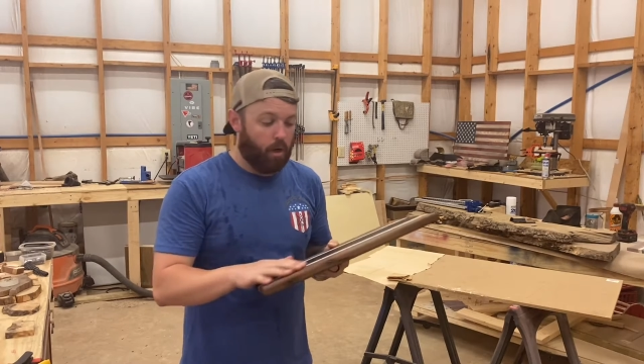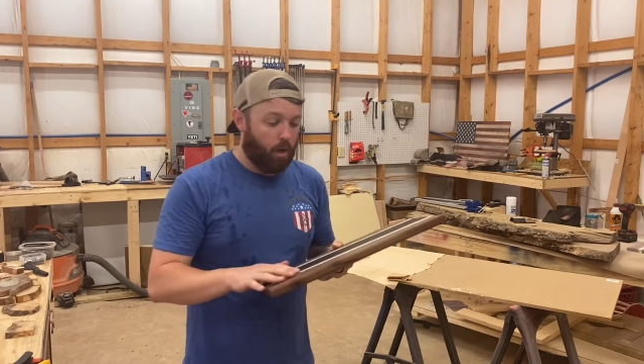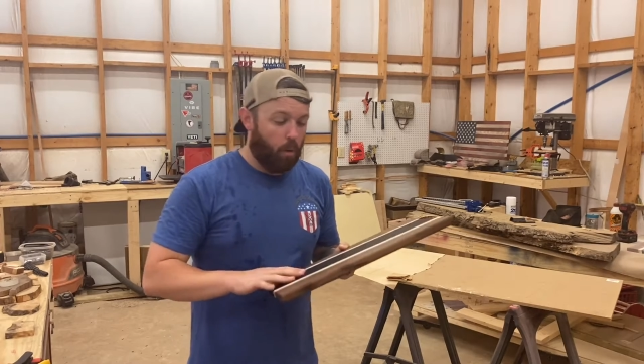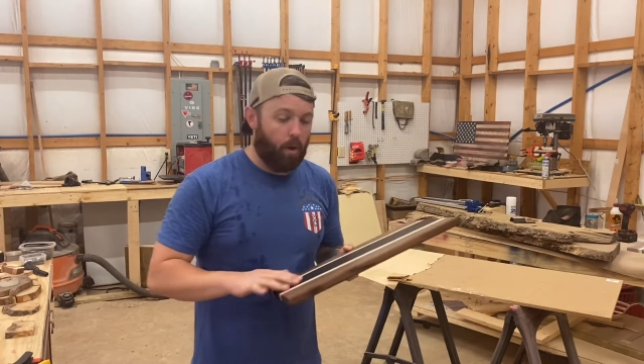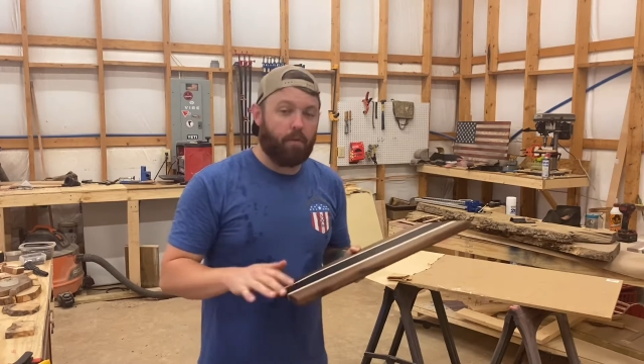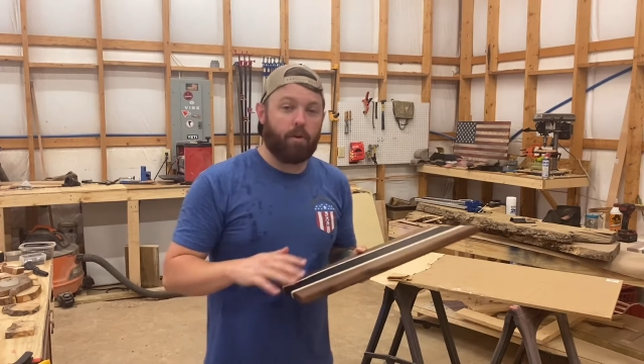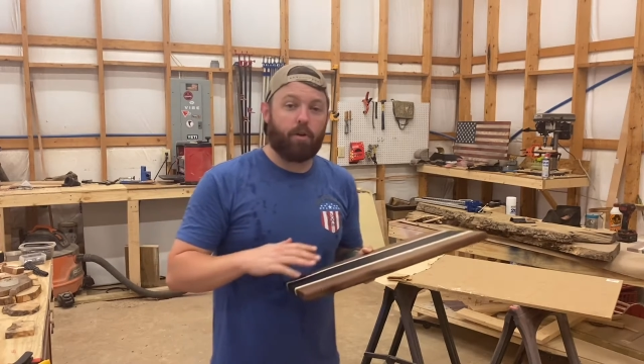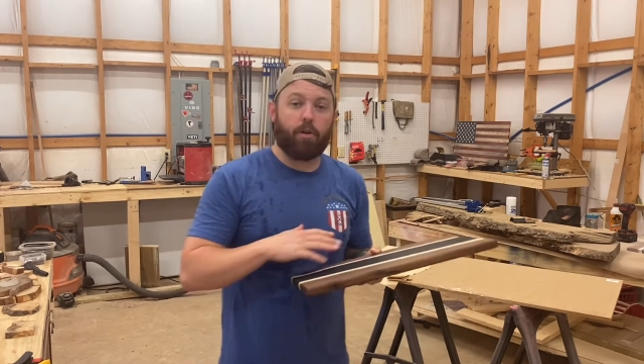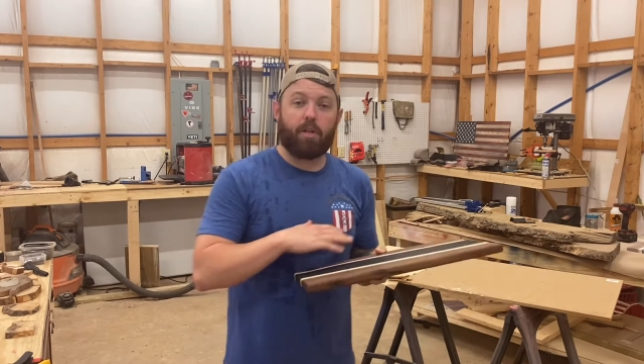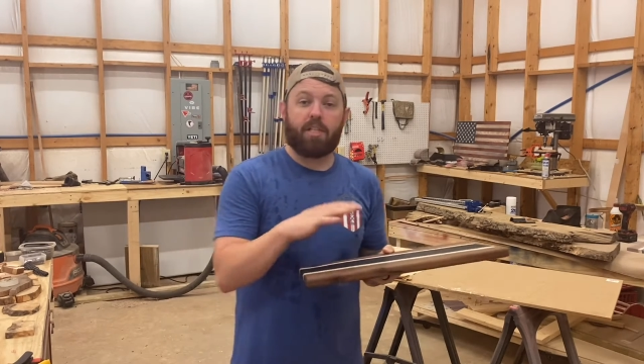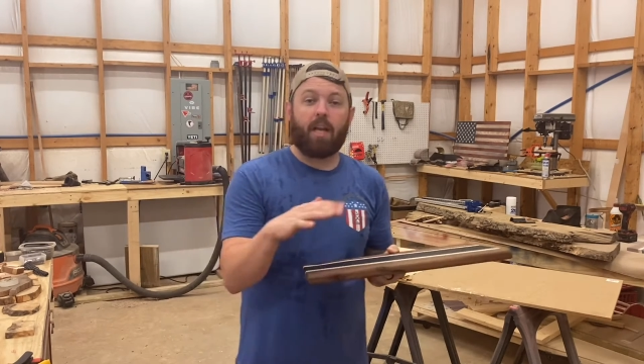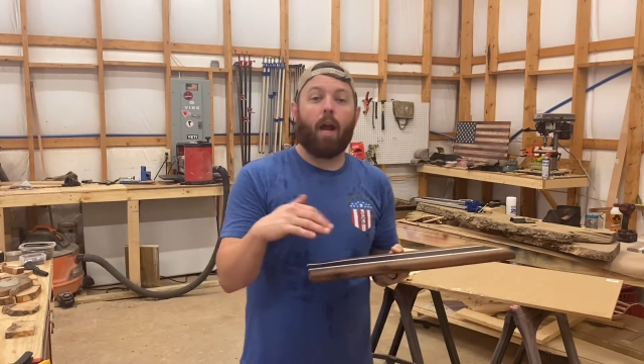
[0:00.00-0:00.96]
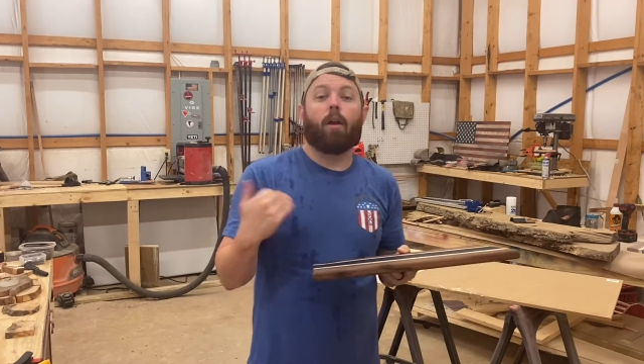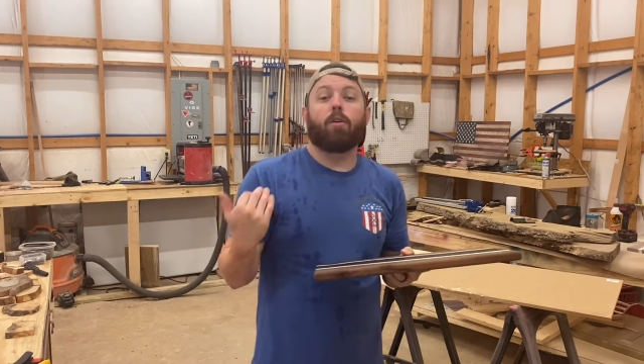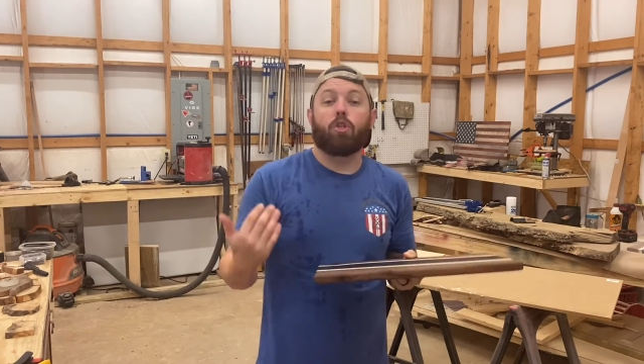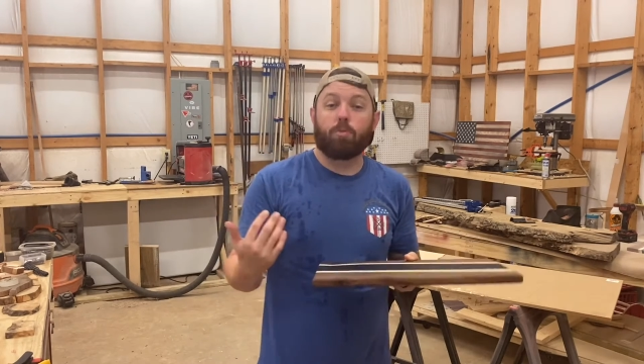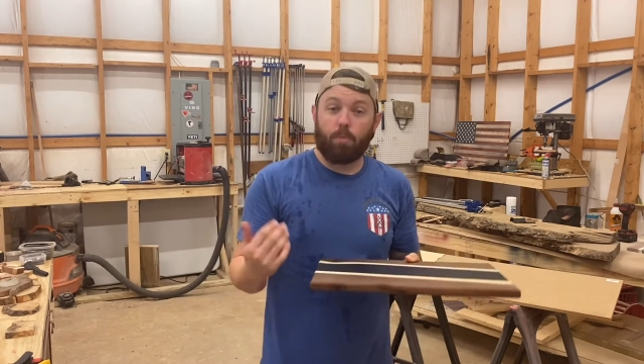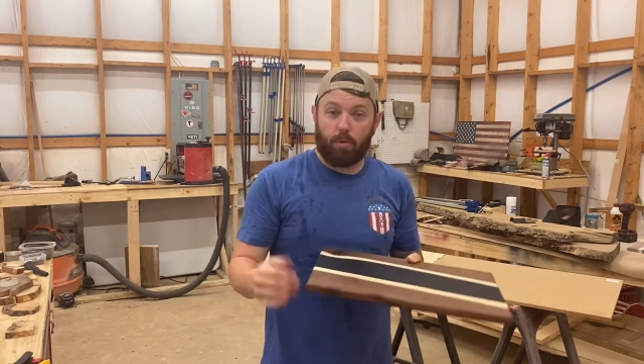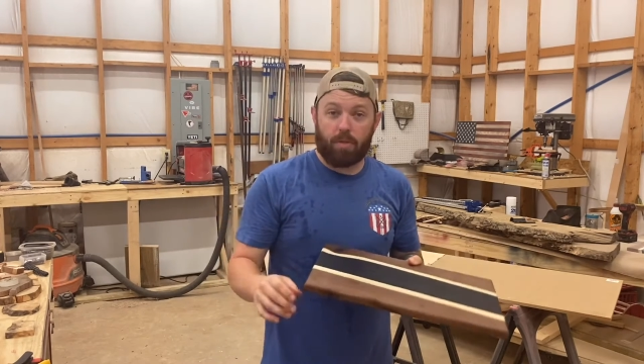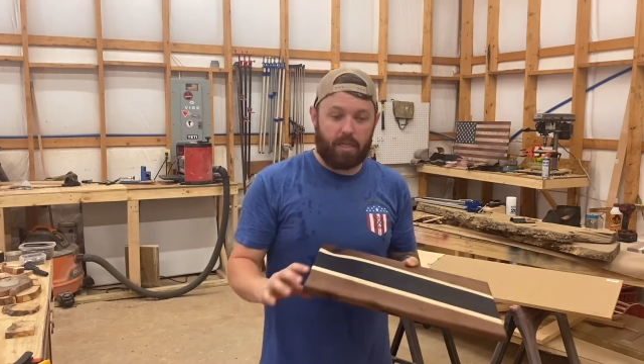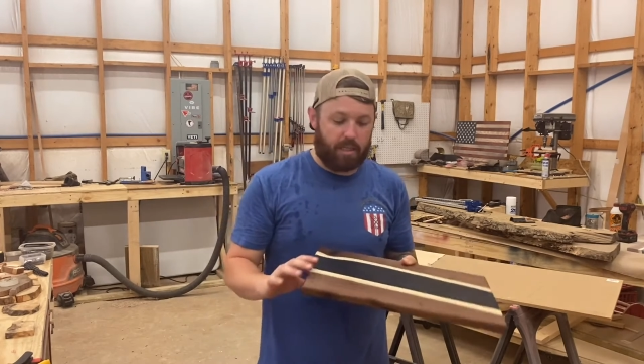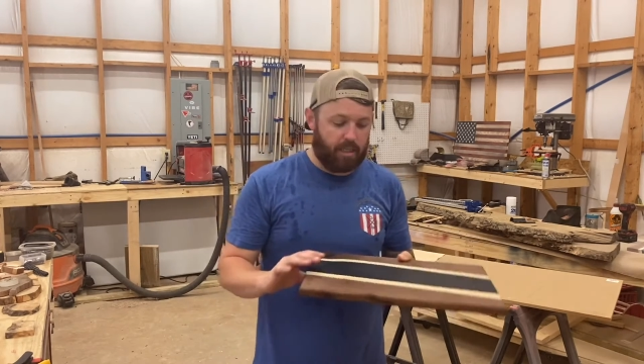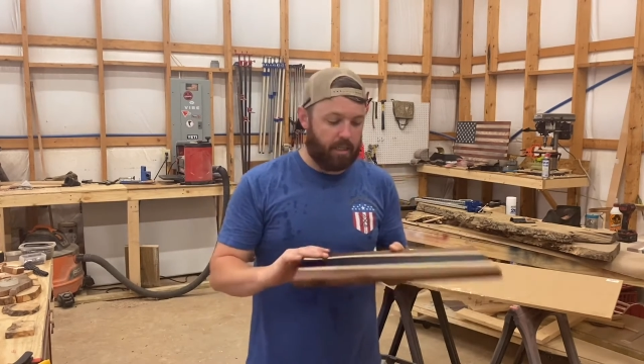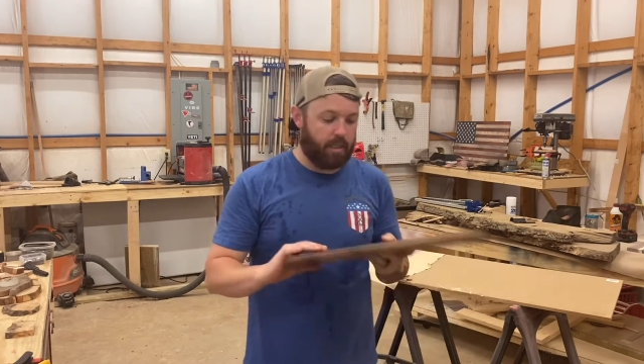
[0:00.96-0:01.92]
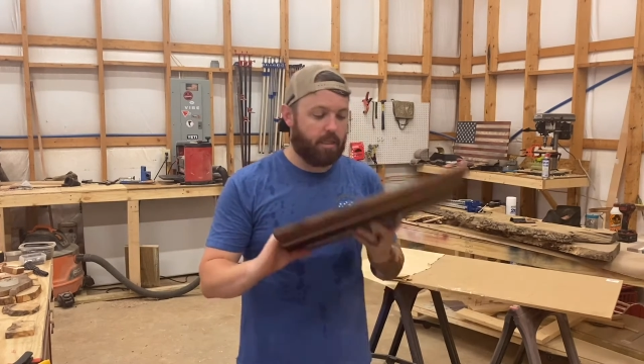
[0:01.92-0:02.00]
whatever your desired smoothness
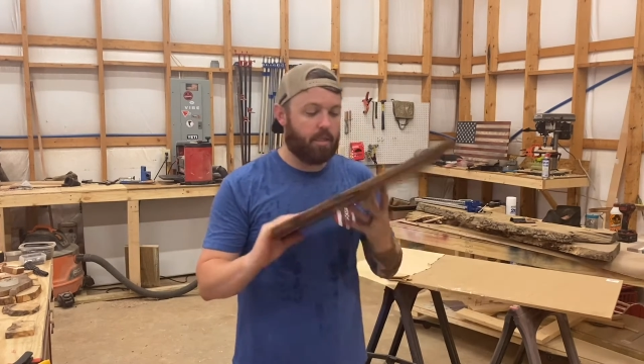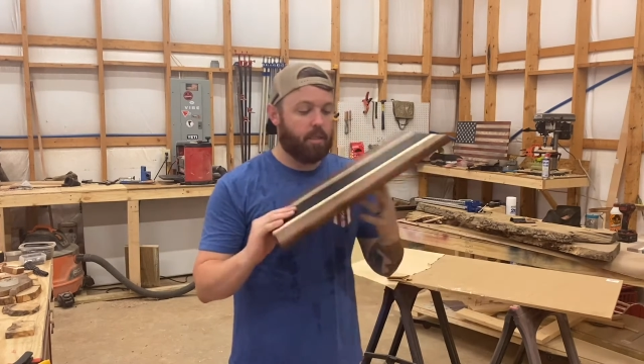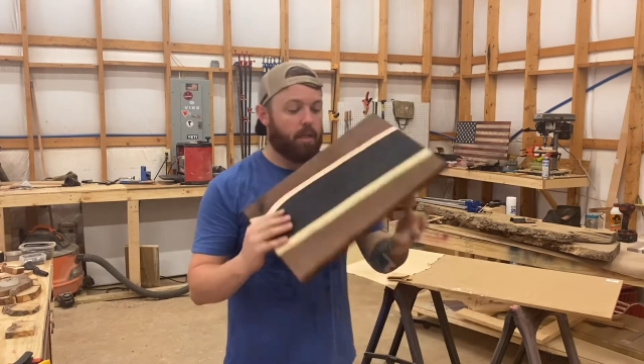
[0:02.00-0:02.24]
is.